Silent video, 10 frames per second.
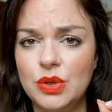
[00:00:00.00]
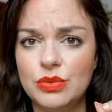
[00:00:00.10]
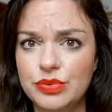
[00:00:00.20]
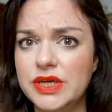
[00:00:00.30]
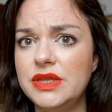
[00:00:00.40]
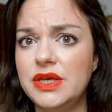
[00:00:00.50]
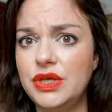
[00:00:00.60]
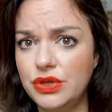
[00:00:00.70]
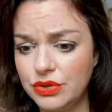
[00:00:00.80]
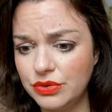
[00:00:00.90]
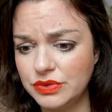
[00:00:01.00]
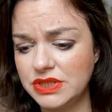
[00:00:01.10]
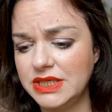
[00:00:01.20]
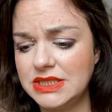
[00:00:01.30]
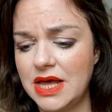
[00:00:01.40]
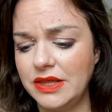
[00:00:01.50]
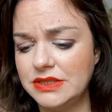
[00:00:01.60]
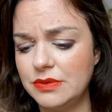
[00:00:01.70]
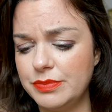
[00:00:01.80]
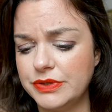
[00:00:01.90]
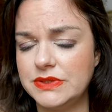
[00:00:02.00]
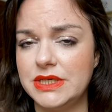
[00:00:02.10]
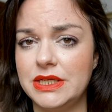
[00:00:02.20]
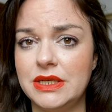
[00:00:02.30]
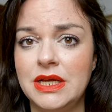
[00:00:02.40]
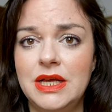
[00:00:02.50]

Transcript: really hugely talented person